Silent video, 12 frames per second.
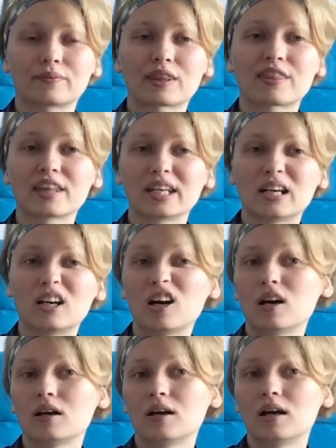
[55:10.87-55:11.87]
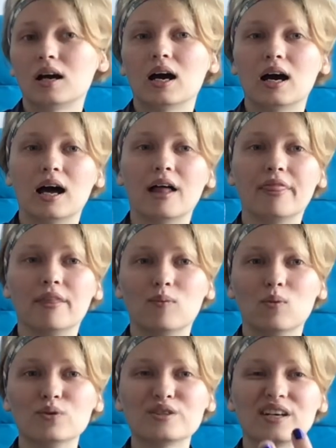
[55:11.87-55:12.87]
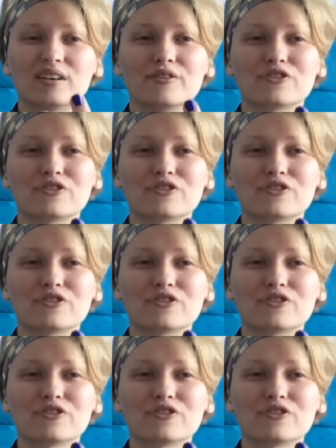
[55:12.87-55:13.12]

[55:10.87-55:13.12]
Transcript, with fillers: thinner and the woods are